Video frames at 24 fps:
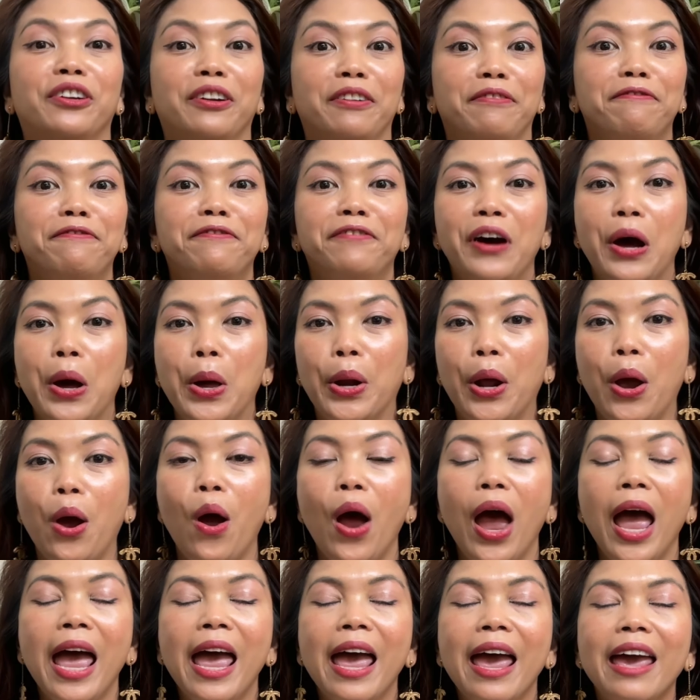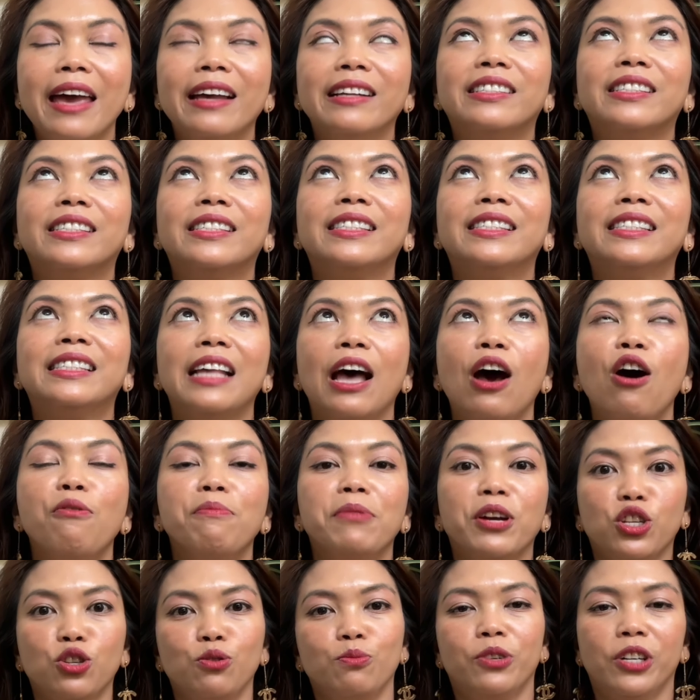a photo, is so
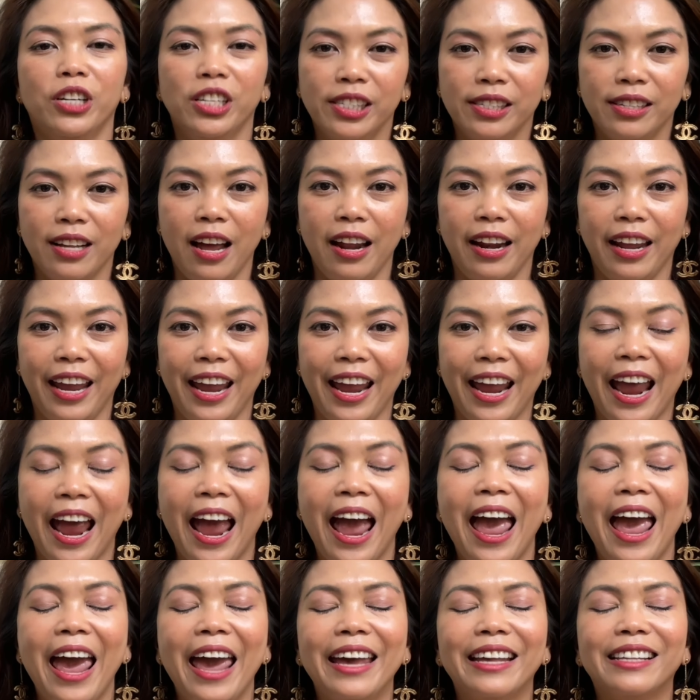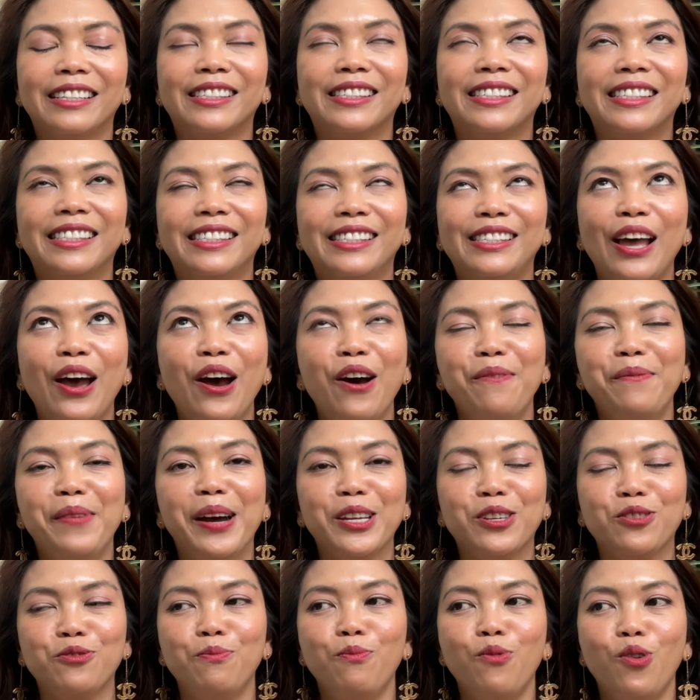much more stunning. It's so
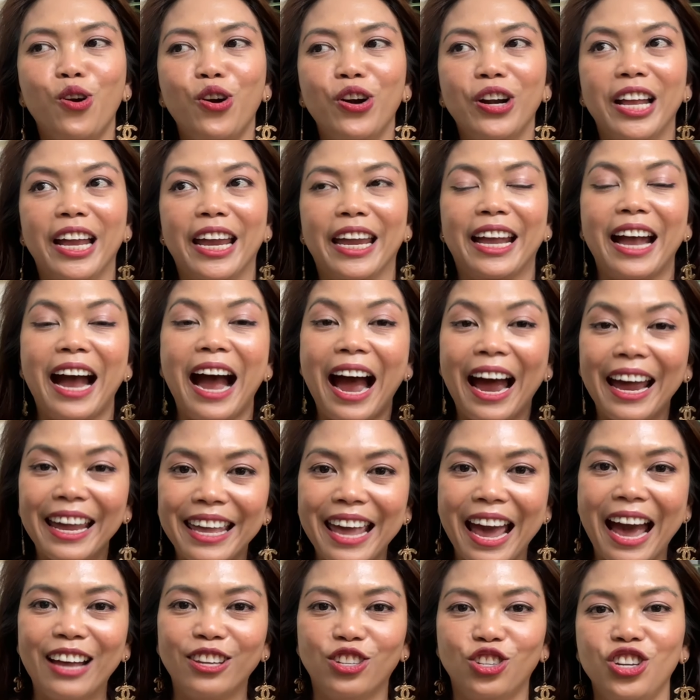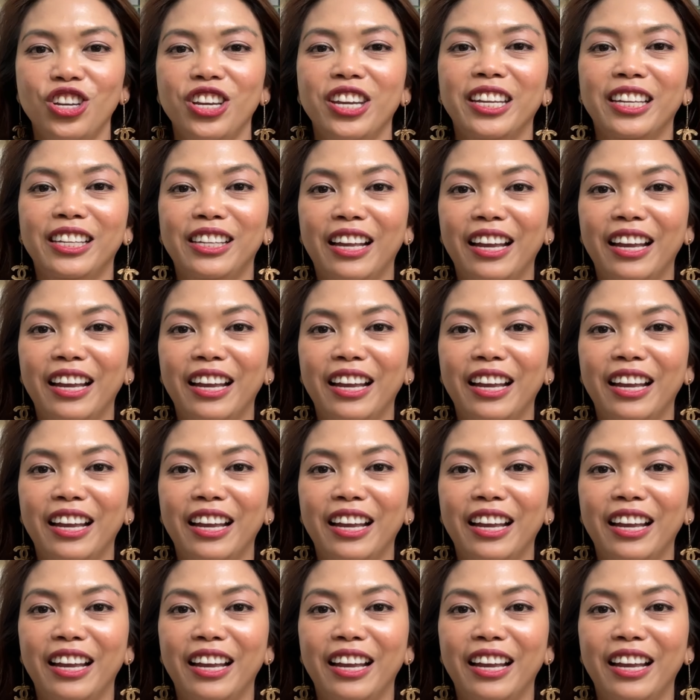much more like eye-catching.